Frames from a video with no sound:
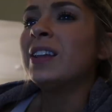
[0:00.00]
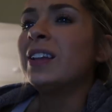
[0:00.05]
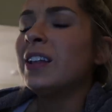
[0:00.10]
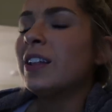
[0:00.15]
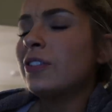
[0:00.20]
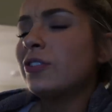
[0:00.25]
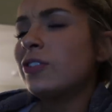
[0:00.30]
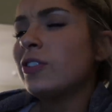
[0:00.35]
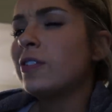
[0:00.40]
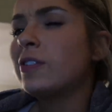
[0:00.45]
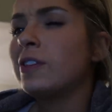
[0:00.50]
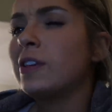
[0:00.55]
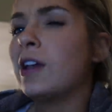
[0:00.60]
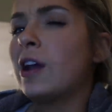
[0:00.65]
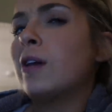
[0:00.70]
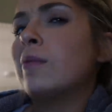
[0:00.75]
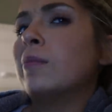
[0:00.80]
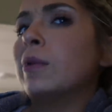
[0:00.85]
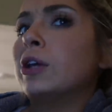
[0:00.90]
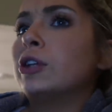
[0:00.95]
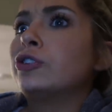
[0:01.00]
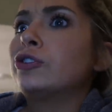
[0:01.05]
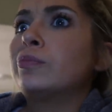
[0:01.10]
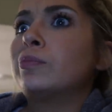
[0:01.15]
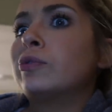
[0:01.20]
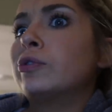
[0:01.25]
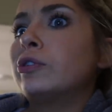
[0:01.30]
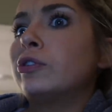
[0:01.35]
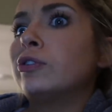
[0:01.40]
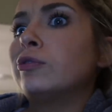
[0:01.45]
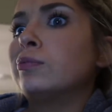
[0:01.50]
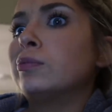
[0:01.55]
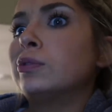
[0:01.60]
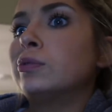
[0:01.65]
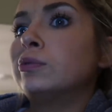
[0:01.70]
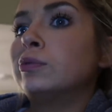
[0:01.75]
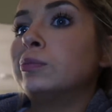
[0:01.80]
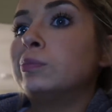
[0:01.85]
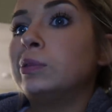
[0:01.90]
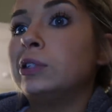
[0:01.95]
Let's just see how much a burrito
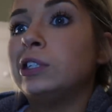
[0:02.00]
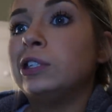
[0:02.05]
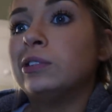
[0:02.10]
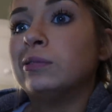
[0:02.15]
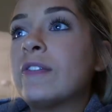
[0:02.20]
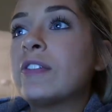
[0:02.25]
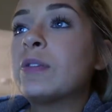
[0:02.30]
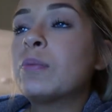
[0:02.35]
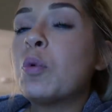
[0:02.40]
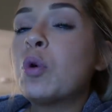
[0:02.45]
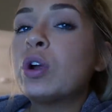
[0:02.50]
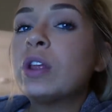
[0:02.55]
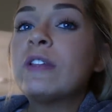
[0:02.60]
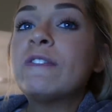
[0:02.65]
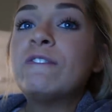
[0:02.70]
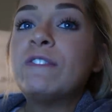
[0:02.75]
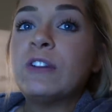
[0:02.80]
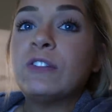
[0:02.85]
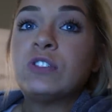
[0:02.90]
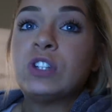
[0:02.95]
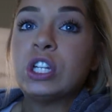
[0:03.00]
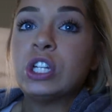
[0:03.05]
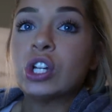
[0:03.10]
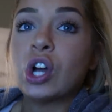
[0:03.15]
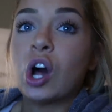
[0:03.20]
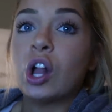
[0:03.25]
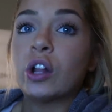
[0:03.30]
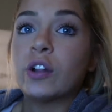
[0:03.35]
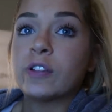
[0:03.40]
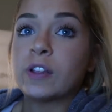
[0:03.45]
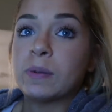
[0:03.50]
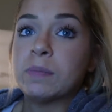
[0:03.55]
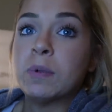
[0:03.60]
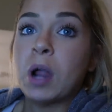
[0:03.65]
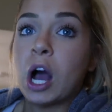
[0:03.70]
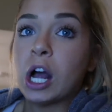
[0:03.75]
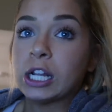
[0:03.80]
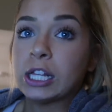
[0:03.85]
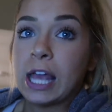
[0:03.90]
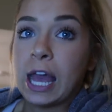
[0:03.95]
bowl would be. If it's more than $15, I'm
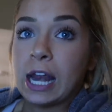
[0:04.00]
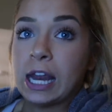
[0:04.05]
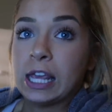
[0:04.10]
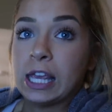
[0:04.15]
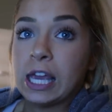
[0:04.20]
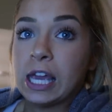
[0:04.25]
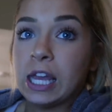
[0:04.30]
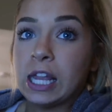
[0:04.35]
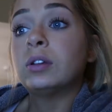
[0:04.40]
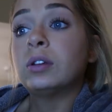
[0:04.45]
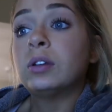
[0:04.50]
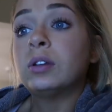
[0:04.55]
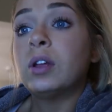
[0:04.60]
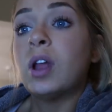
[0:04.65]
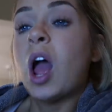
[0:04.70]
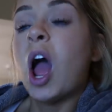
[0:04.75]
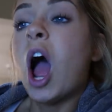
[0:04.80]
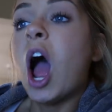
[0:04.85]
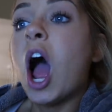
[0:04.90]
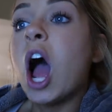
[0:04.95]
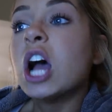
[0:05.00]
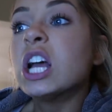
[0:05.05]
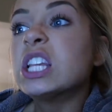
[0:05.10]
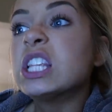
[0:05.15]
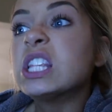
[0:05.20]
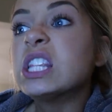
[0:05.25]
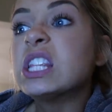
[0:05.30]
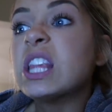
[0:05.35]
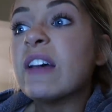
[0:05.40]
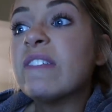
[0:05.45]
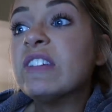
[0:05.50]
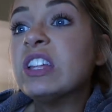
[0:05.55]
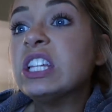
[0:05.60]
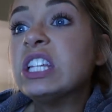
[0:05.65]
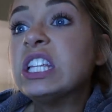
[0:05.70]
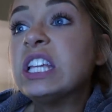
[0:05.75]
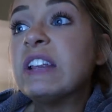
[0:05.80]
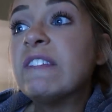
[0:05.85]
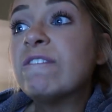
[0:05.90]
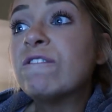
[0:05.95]
not getting it.
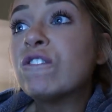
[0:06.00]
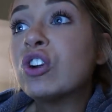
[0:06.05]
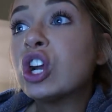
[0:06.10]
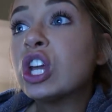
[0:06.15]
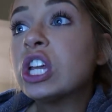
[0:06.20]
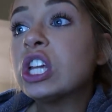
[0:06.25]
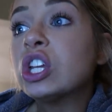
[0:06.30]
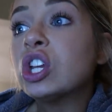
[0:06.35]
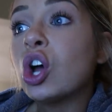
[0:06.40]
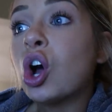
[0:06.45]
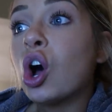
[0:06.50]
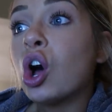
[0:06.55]
$17 freaking.